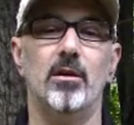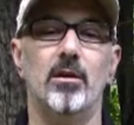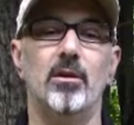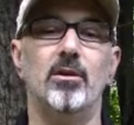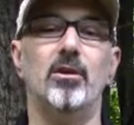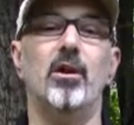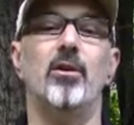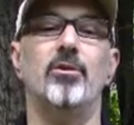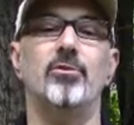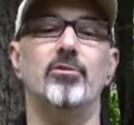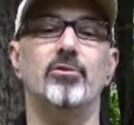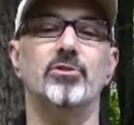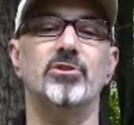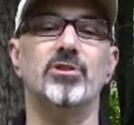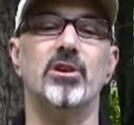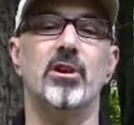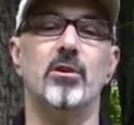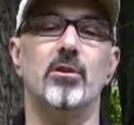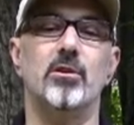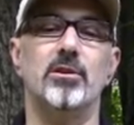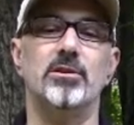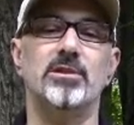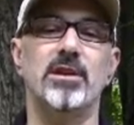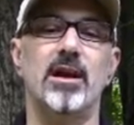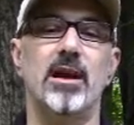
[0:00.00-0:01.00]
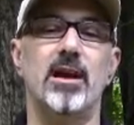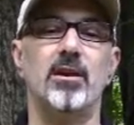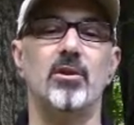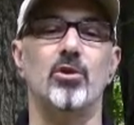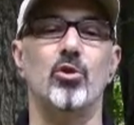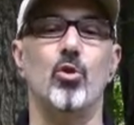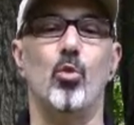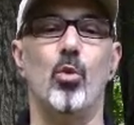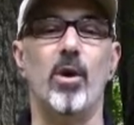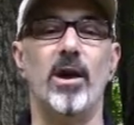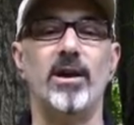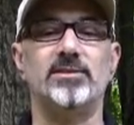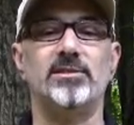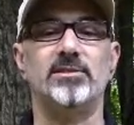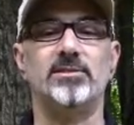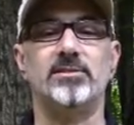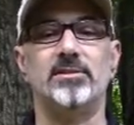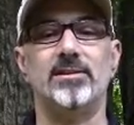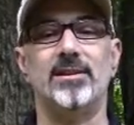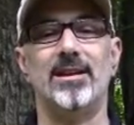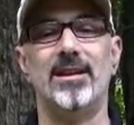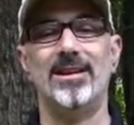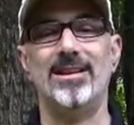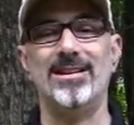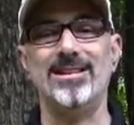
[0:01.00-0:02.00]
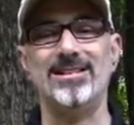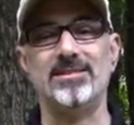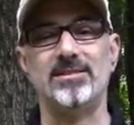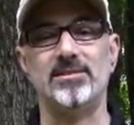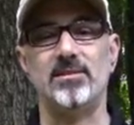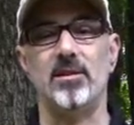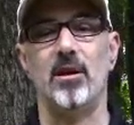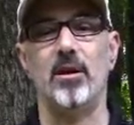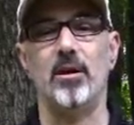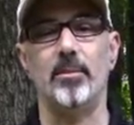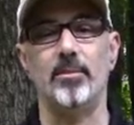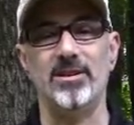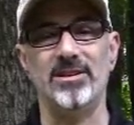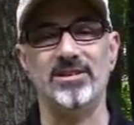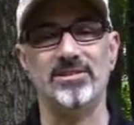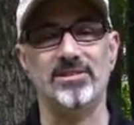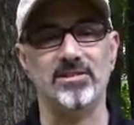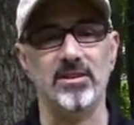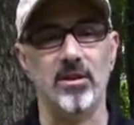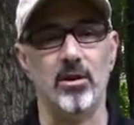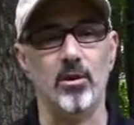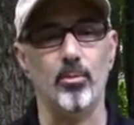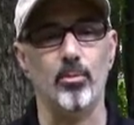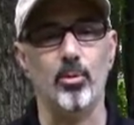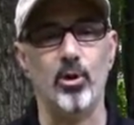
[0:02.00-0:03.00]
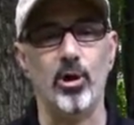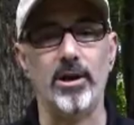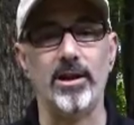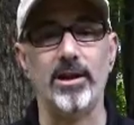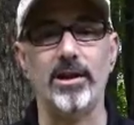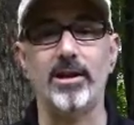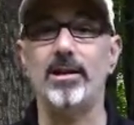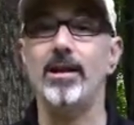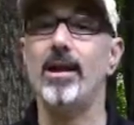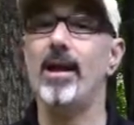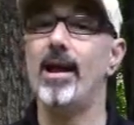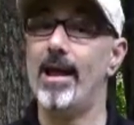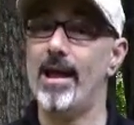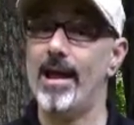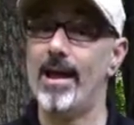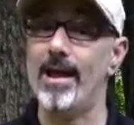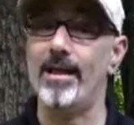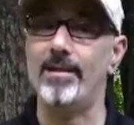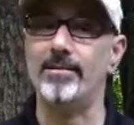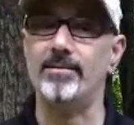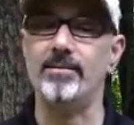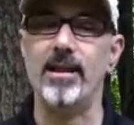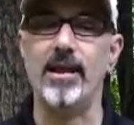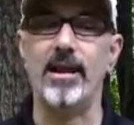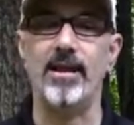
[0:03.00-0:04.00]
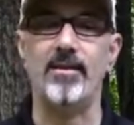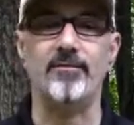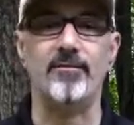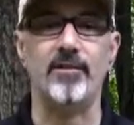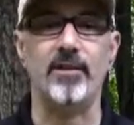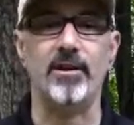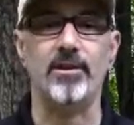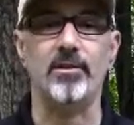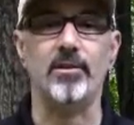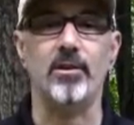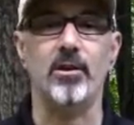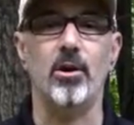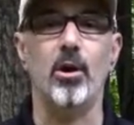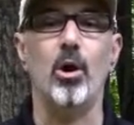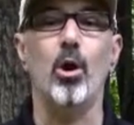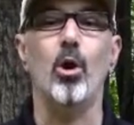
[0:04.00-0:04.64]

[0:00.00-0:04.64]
Another terror attack in the West, and Islam is celebrating and laughing.